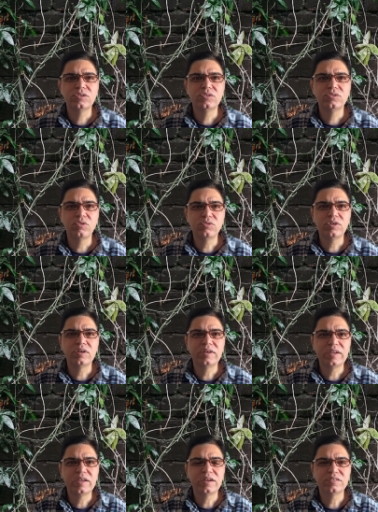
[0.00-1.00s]
total
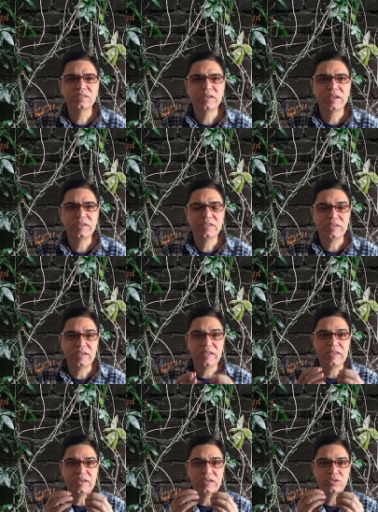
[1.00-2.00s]
recurrence rate
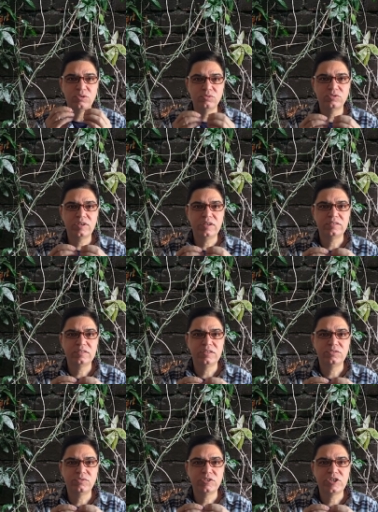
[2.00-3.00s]
in those
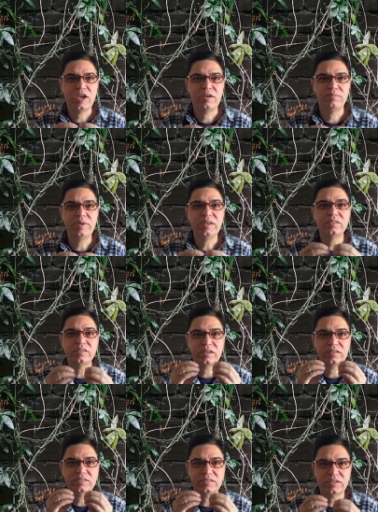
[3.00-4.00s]
cases which have been
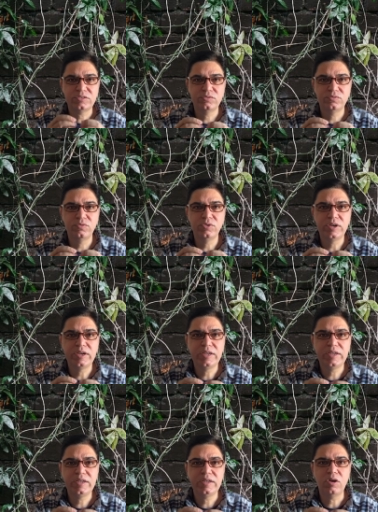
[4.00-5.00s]

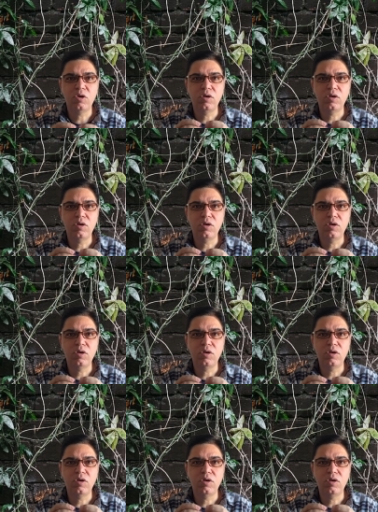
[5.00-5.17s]
successfully,